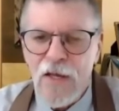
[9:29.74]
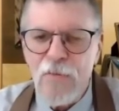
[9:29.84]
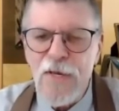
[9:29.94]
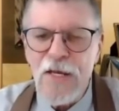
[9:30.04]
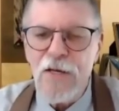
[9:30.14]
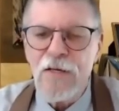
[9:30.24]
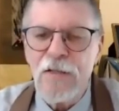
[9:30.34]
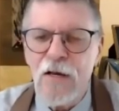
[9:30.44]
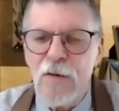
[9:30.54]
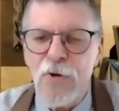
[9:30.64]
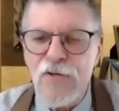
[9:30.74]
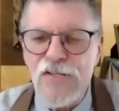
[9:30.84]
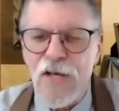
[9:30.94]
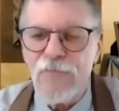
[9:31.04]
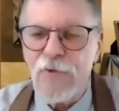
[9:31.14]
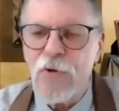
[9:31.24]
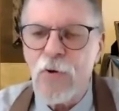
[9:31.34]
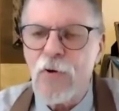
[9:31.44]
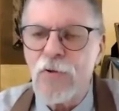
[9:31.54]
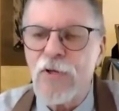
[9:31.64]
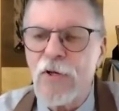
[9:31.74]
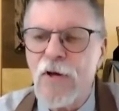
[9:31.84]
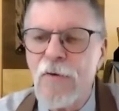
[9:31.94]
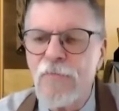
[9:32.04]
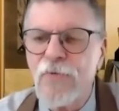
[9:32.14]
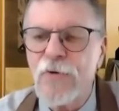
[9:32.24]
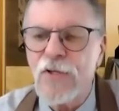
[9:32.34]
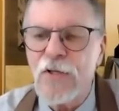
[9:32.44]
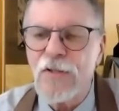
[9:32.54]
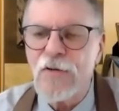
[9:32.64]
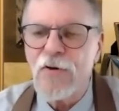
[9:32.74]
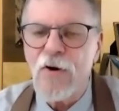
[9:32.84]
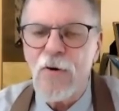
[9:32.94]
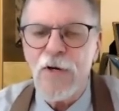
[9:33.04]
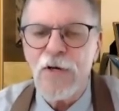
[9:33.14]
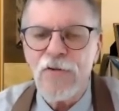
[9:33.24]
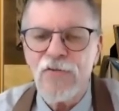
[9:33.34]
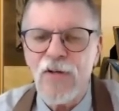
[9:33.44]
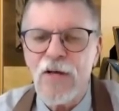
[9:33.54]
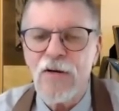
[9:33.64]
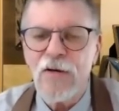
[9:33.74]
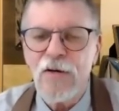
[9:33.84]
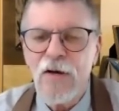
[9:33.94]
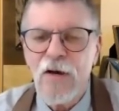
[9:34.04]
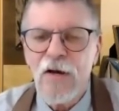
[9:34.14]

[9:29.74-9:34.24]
In the meeting, a bodhisattva called Comfort in the Dharma said,